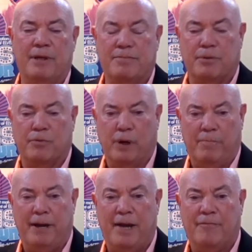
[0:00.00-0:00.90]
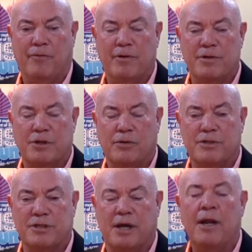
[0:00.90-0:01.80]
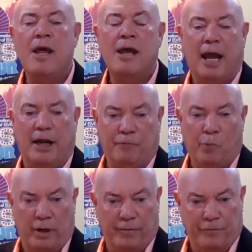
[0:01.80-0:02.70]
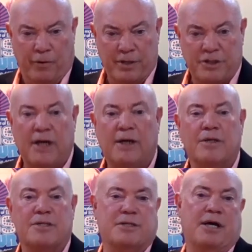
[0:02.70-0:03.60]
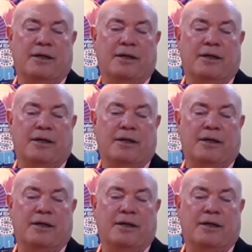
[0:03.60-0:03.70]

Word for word: He put one back for his oldest son and one for his youngest son.